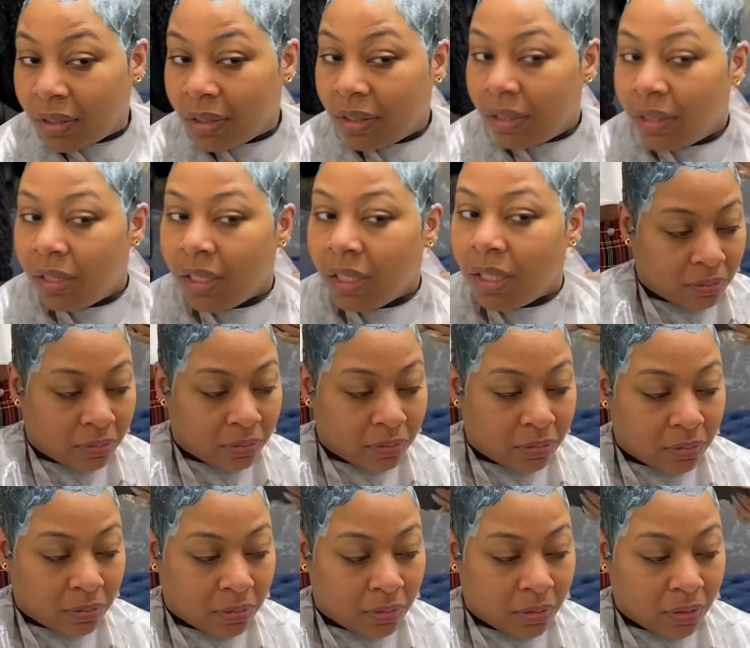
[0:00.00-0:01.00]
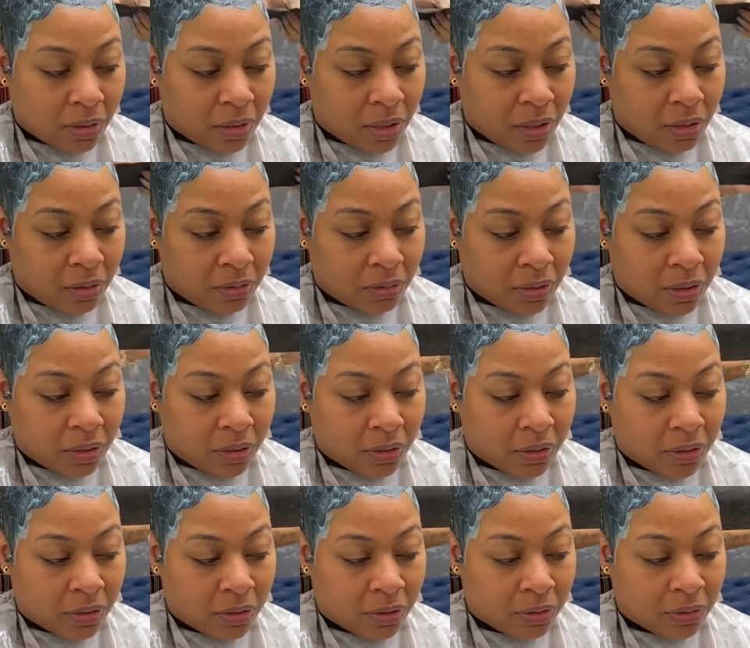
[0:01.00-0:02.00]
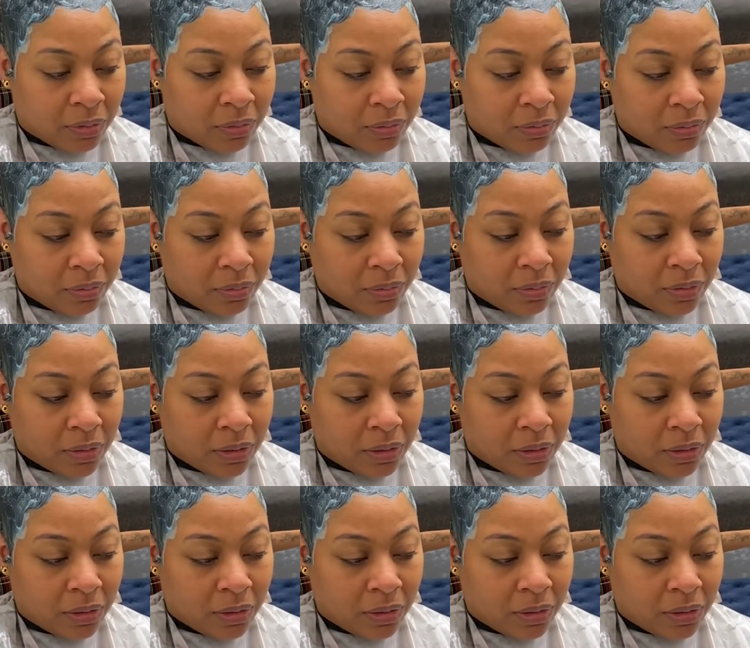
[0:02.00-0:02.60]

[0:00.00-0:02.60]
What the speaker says: Look at that mow. Bomb.